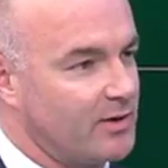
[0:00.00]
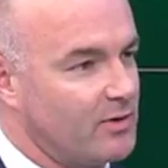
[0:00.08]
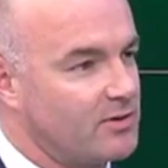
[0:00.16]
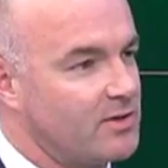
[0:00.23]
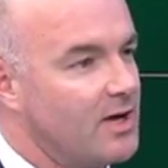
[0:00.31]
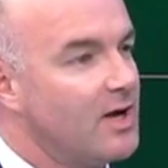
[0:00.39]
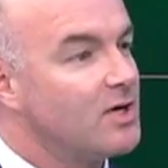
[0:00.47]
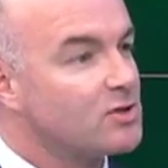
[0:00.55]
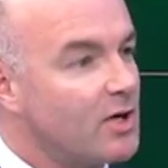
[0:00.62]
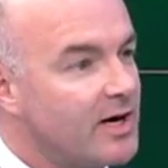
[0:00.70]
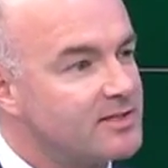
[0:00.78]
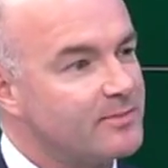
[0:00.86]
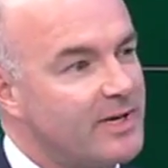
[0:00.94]
on, yeah.
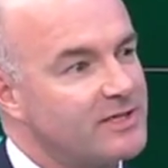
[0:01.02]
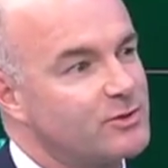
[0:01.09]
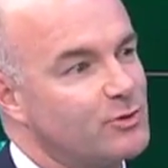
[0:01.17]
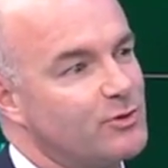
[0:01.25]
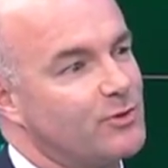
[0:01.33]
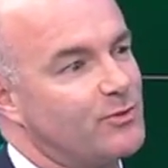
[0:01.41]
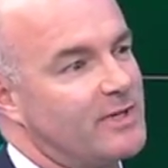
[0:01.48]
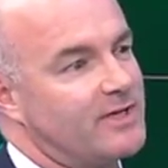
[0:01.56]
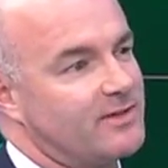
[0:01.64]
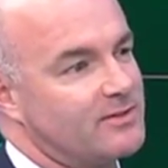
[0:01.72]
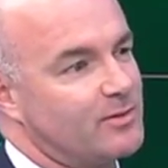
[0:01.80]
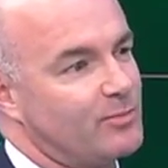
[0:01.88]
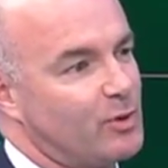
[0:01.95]
trying to make sure that we
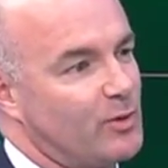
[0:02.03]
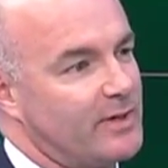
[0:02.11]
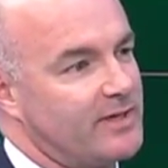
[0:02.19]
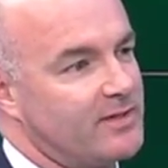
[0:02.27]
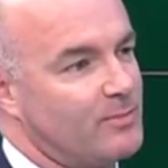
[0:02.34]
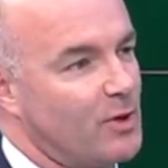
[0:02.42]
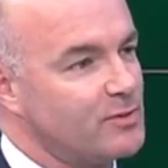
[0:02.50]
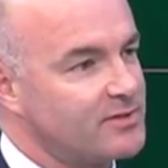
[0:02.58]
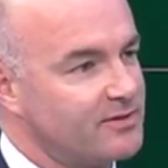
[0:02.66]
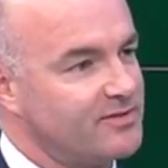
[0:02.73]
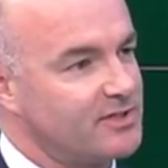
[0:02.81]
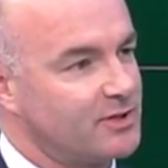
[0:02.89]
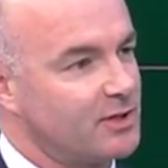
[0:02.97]
can deploy the most
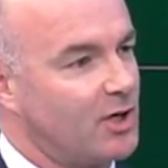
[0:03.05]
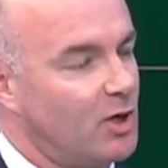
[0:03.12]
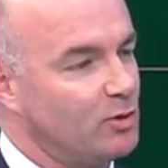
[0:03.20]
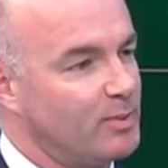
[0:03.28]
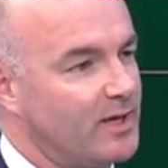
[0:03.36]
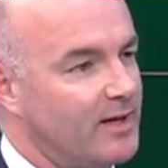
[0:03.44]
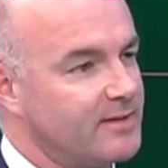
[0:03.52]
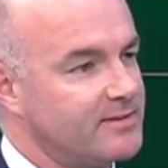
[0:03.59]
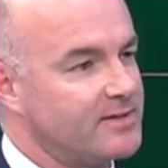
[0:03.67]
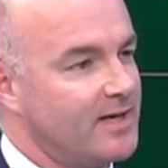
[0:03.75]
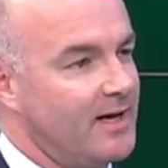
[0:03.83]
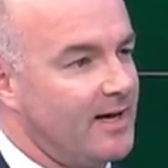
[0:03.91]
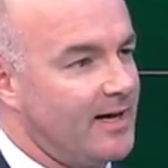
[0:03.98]
efficient coal plants.
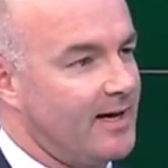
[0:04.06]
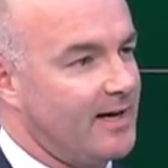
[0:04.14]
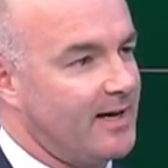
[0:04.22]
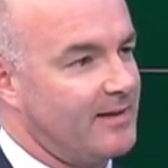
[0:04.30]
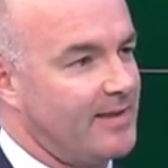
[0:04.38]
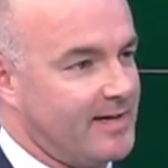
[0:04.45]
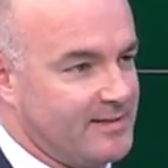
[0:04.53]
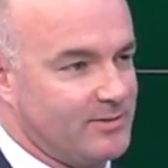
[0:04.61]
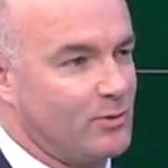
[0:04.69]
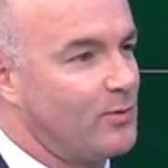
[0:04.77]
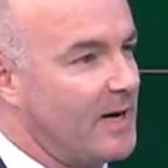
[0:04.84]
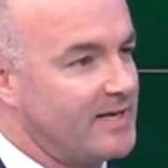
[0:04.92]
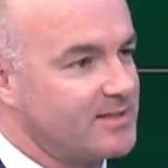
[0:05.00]
Uh, that is
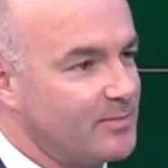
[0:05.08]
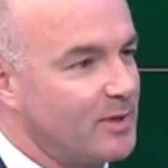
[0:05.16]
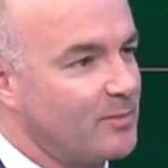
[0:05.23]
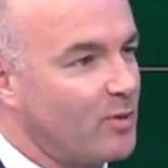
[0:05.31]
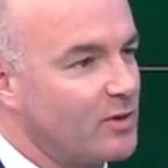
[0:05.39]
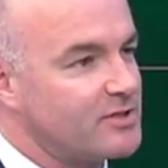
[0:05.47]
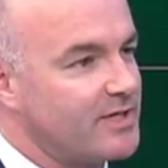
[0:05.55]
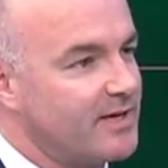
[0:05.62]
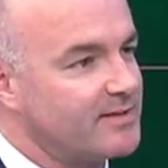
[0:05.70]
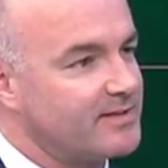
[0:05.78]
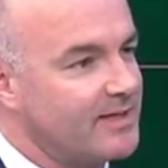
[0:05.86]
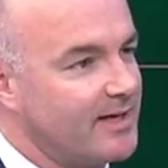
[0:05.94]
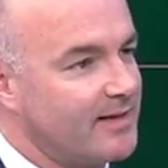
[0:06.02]
always a big
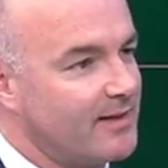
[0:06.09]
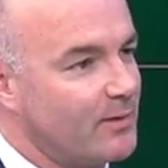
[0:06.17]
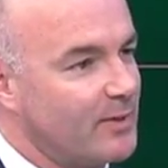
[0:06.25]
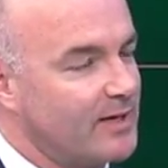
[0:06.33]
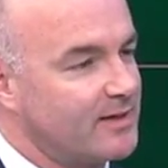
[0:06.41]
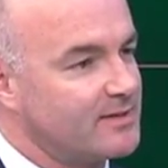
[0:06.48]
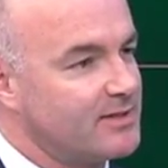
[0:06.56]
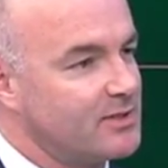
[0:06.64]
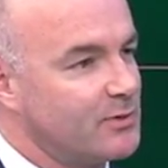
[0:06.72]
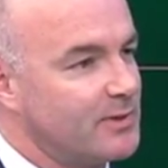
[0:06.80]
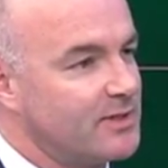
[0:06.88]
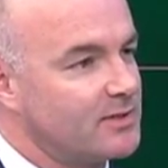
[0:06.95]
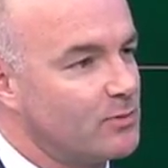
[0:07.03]
project uh, that we're
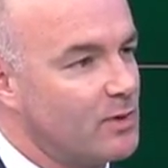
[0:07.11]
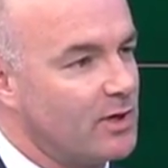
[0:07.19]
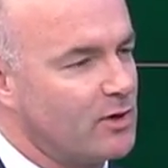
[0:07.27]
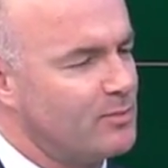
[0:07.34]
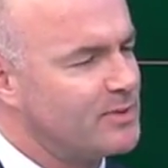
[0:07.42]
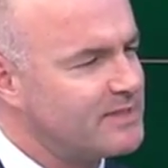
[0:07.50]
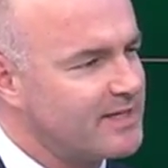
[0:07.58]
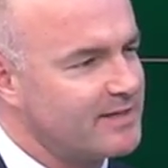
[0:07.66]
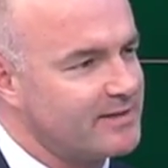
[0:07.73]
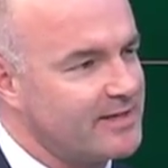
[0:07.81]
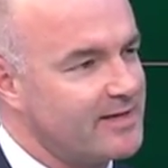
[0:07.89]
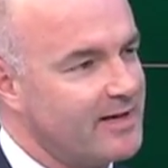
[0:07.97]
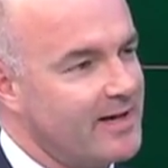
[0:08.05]
continuing to work on,
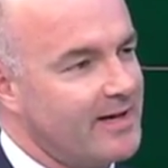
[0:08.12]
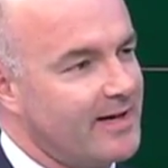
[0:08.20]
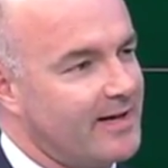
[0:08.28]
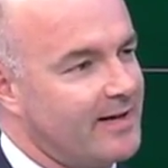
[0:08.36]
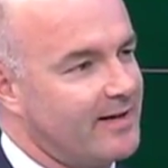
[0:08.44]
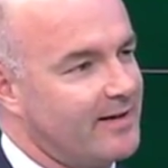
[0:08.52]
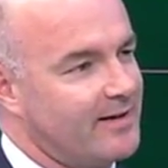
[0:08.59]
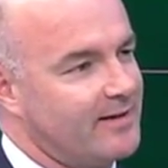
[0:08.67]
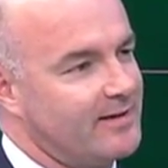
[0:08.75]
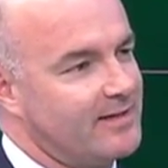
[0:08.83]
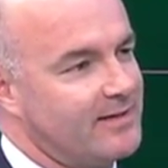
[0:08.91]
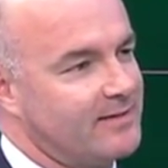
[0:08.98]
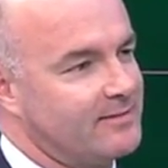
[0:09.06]
particularly uh,
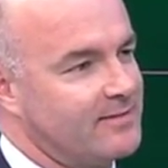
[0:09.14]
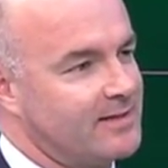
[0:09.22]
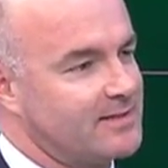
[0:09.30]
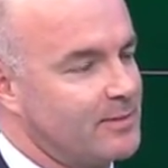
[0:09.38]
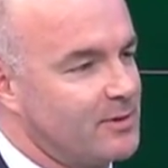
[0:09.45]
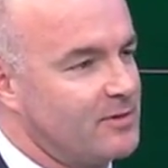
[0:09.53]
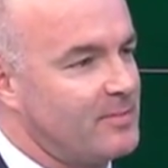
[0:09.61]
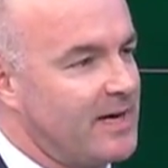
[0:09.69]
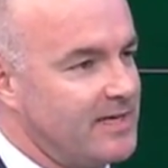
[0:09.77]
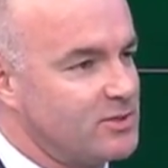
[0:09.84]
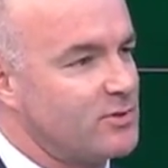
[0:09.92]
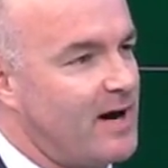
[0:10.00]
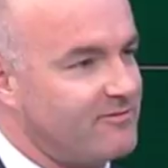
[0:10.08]
in, in some of the
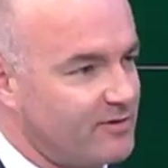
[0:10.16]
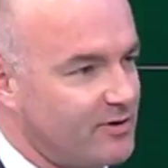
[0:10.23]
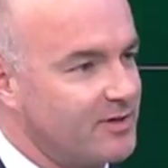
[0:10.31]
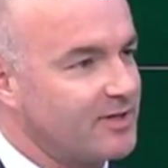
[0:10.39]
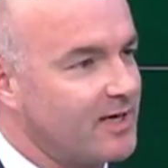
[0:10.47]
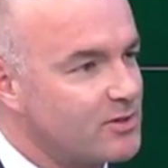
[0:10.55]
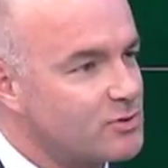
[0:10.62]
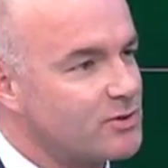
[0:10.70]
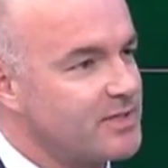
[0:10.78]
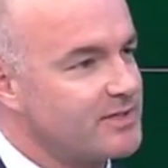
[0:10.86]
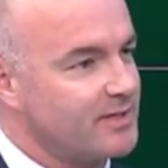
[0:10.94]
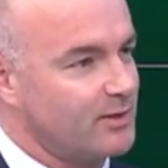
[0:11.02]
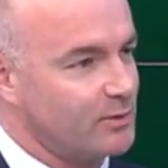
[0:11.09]
major African
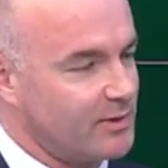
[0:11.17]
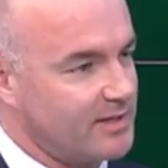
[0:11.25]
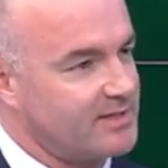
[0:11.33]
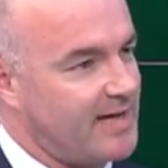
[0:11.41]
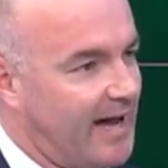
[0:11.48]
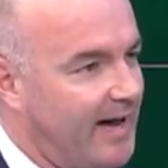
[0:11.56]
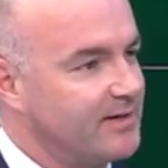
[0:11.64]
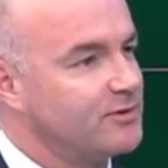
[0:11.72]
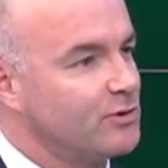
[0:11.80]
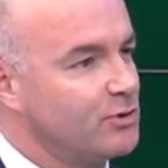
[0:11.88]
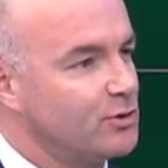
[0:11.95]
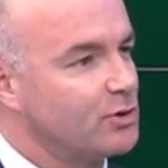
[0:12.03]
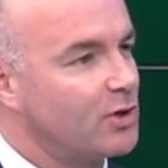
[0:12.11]
countries that are looking to add
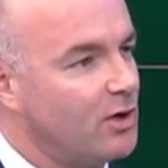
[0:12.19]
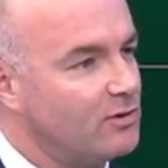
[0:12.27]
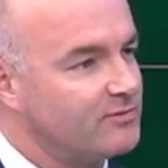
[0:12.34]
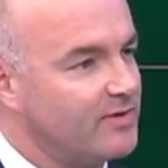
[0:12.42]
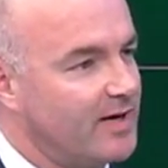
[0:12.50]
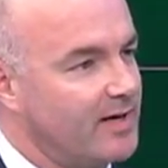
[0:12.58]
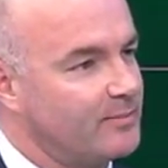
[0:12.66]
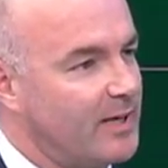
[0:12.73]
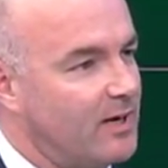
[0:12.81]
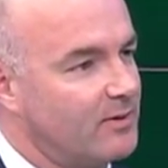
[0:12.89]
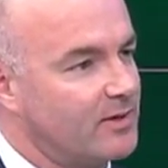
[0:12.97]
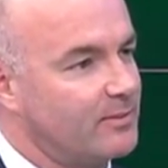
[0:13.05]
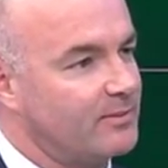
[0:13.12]
new coal-fired
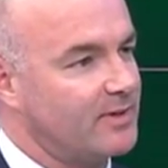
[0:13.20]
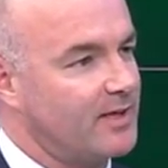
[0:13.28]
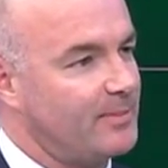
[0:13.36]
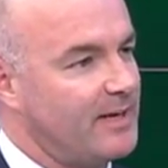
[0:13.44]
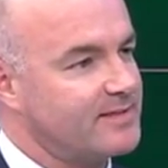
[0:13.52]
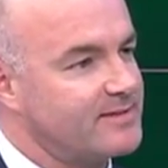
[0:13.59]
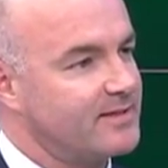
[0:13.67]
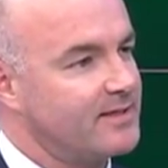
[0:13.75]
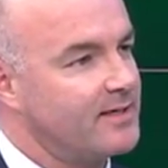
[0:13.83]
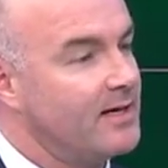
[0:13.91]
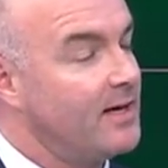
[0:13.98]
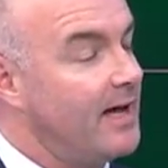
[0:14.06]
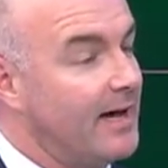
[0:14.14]
power ca capacity,
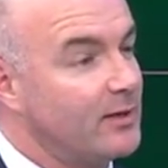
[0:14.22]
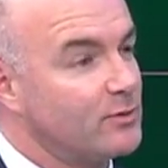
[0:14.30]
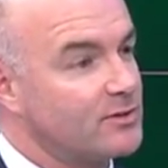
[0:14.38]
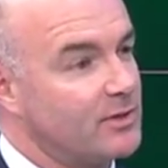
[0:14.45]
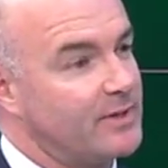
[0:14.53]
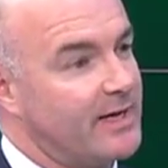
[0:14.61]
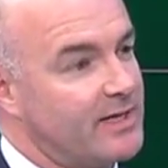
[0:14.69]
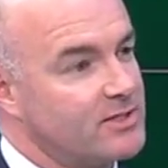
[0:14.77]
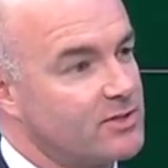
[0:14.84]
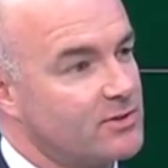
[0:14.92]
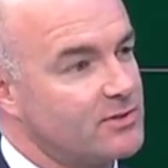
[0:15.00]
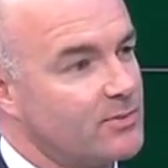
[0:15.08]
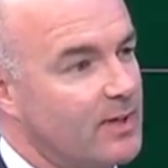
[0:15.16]
yeah. and also in
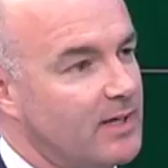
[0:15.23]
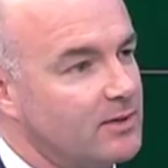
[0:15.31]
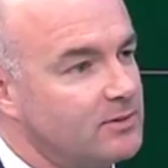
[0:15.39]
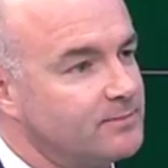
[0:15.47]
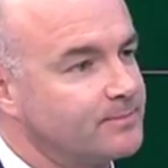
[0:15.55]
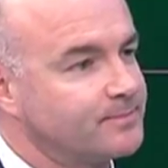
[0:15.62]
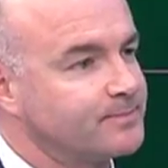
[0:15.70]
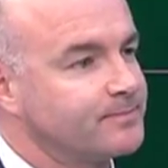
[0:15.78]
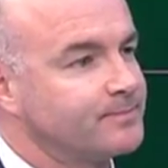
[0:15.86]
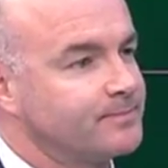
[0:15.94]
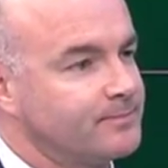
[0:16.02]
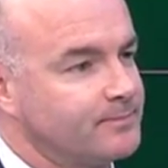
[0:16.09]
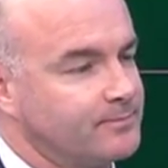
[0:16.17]
Asia as well. Yeah,
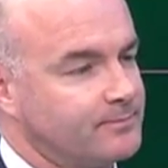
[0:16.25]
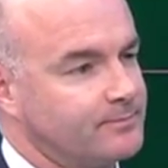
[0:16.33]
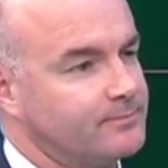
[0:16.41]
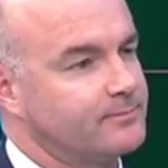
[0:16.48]
I'd imagine